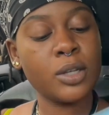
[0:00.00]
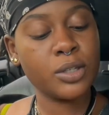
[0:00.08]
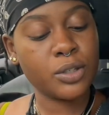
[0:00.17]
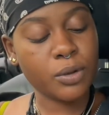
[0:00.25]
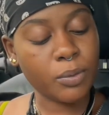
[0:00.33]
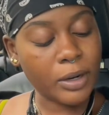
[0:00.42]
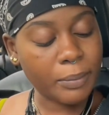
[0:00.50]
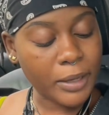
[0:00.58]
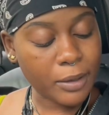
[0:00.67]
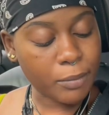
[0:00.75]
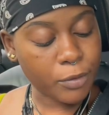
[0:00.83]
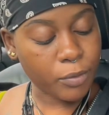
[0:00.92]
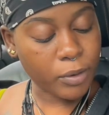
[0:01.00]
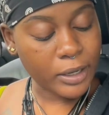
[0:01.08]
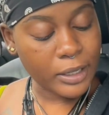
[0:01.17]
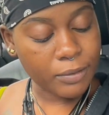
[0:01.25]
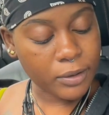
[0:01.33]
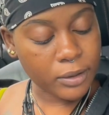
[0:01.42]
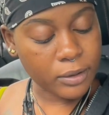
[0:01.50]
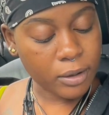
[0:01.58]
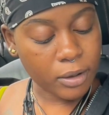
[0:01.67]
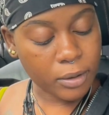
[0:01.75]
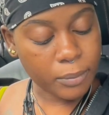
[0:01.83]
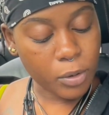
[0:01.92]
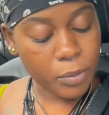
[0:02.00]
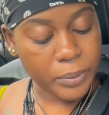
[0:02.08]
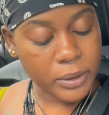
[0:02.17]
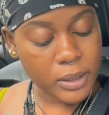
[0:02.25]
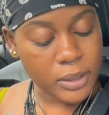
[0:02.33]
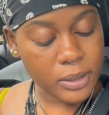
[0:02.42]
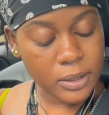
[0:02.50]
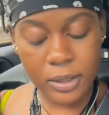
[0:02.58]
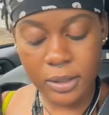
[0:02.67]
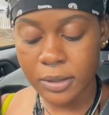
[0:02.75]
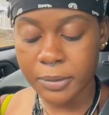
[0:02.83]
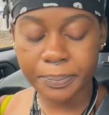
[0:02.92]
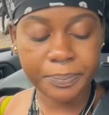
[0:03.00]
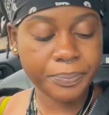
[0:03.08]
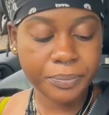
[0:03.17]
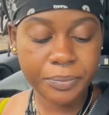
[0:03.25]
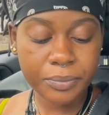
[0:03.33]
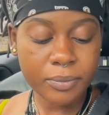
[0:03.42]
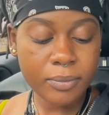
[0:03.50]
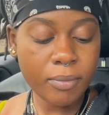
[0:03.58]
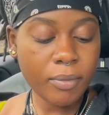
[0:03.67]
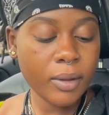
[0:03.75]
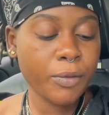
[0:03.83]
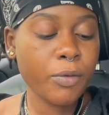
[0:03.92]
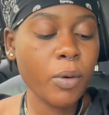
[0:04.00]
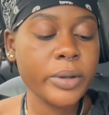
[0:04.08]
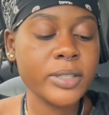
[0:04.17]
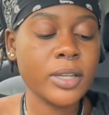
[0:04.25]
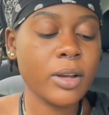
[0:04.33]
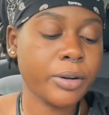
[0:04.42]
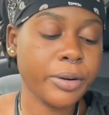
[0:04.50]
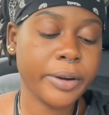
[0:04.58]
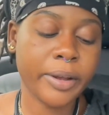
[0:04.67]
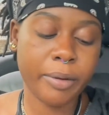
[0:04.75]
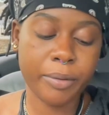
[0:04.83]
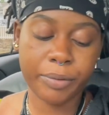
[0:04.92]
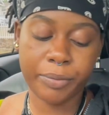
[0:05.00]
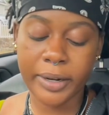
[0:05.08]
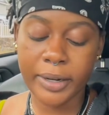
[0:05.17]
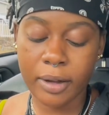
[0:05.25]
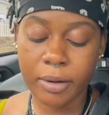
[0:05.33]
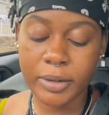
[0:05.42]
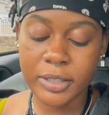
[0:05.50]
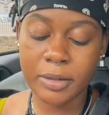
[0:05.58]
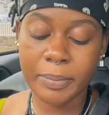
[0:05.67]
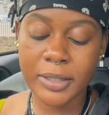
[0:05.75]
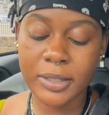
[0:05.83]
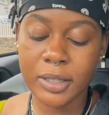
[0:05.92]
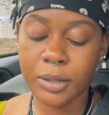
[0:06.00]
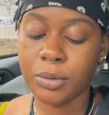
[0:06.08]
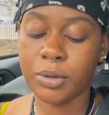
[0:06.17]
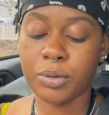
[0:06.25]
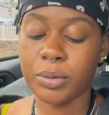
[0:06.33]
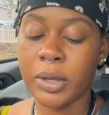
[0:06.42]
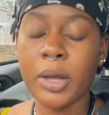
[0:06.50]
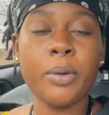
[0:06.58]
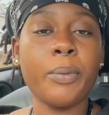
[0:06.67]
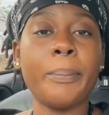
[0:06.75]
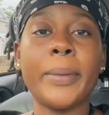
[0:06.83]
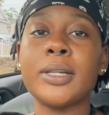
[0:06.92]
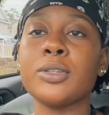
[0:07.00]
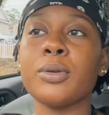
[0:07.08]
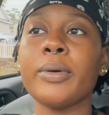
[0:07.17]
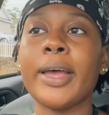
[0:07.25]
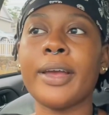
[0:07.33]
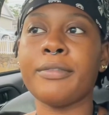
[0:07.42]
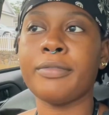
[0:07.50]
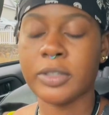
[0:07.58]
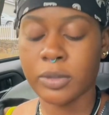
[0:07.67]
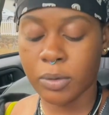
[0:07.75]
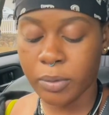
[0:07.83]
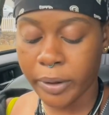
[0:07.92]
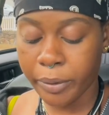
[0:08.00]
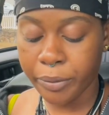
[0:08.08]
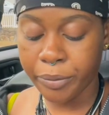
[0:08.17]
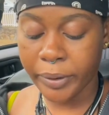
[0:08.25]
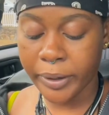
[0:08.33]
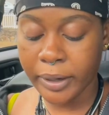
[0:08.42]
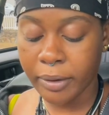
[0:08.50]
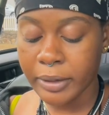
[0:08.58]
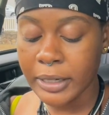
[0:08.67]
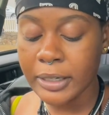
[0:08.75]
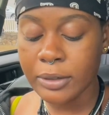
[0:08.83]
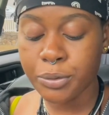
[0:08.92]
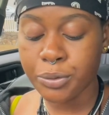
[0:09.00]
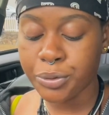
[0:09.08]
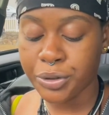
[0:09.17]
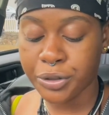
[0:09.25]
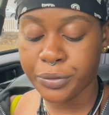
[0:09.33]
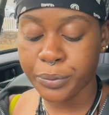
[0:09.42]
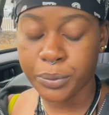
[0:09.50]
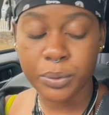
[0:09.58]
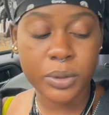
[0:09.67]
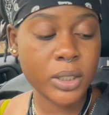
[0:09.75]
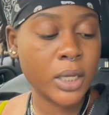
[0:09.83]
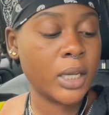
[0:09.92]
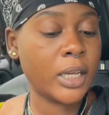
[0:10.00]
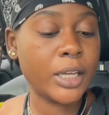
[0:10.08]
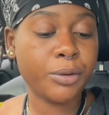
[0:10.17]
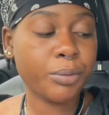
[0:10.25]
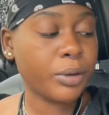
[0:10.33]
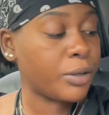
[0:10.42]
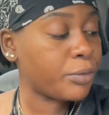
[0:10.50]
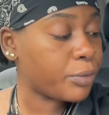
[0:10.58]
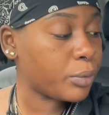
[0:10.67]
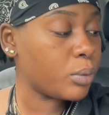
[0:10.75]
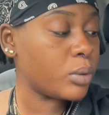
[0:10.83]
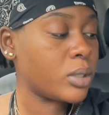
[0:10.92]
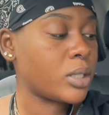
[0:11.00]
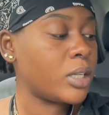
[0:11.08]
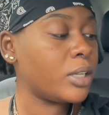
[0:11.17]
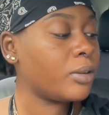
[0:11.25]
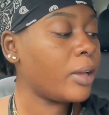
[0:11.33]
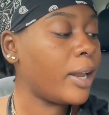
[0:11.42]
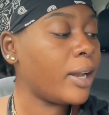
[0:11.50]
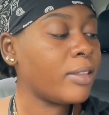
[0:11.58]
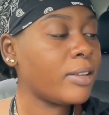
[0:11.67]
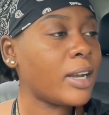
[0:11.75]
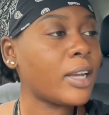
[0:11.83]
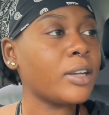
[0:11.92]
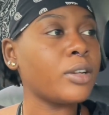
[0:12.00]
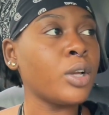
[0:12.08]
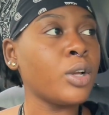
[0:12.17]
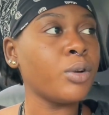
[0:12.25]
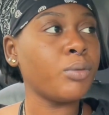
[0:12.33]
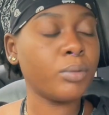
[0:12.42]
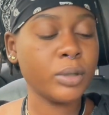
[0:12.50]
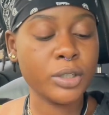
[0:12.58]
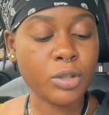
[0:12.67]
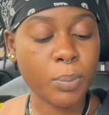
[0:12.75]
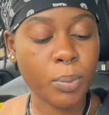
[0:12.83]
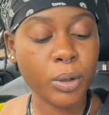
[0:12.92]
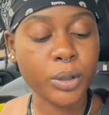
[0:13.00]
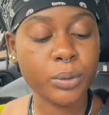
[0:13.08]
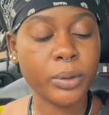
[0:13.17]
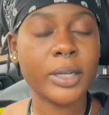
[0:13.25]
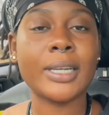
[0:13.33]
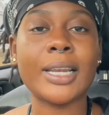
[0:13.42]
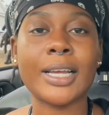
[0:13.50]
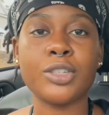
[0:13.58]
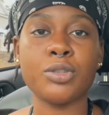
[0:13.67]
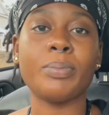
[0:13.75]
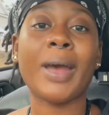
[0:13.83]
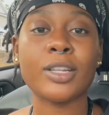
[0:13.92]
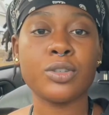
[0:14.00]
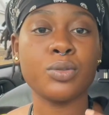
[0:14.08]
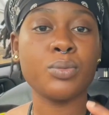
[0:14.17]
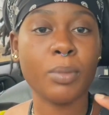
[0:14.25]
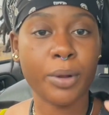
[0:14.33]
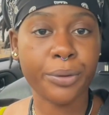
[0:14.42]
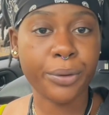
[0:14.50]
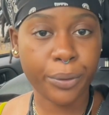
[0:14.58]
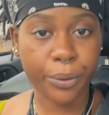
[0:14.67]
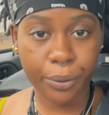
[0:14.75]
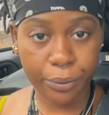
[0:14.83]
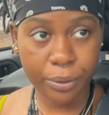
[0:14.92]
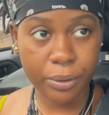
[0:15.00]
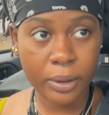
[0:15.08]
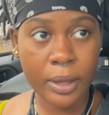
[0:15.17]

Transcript: So what I'm getting before I even um, open this is focusing on our health right now is the best thing you can do mental and physical health right now eat nutritious foods eat green foods eat anything that can really support you and connect you back to mother earth